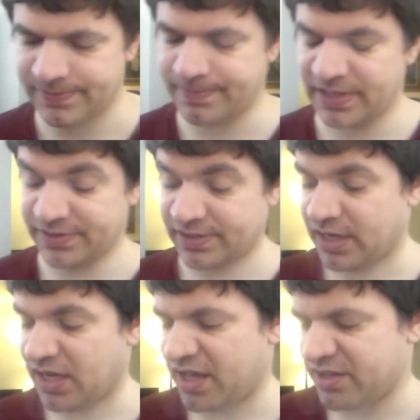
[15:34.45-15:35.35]
because
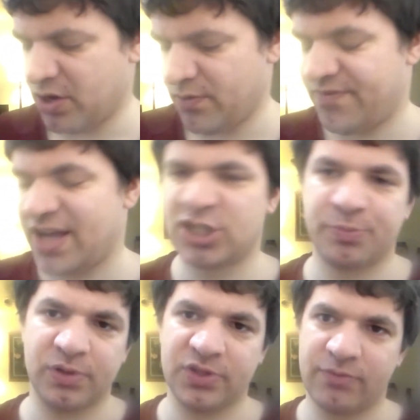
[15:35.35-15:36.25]
you know,
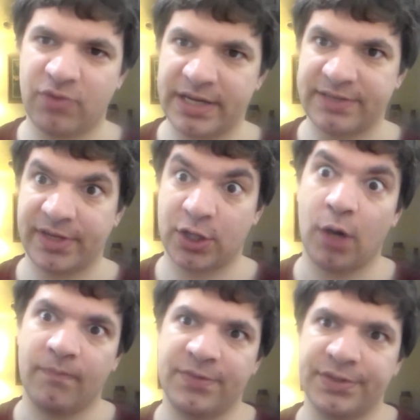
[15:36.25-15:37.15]
vegetables I'm relatively
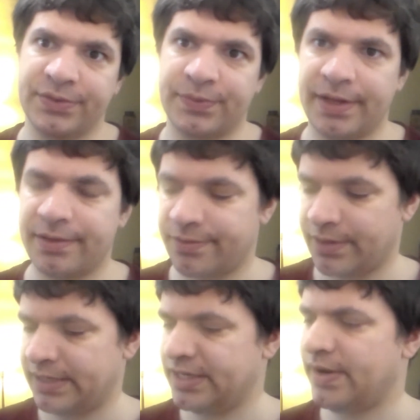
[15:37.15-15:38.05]
confident with.
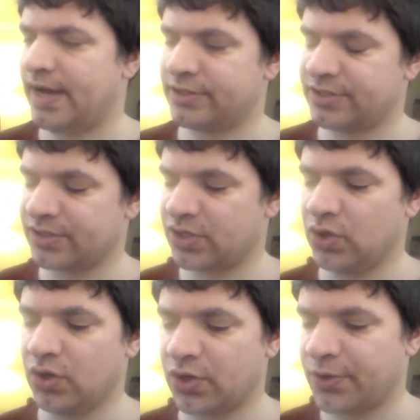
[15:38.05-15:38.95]
I know how to
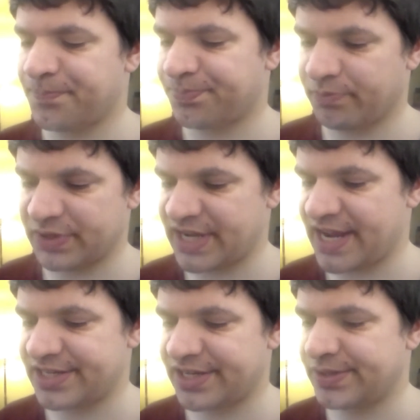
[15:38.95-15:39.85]
cook
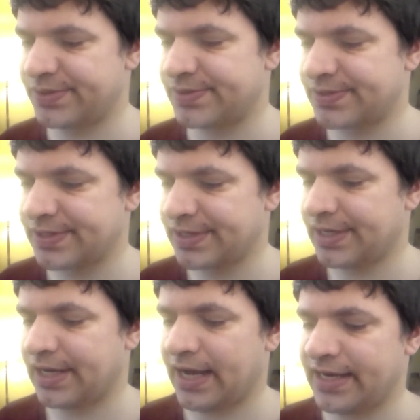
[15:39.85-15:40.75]
potatoes,
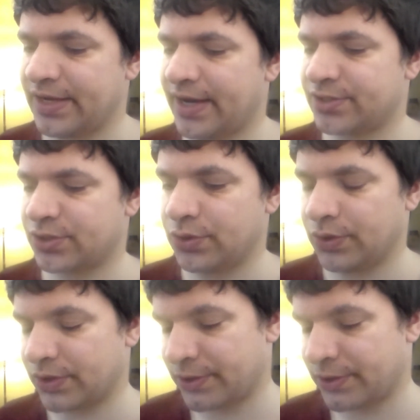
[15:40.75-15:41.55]
I know how to cook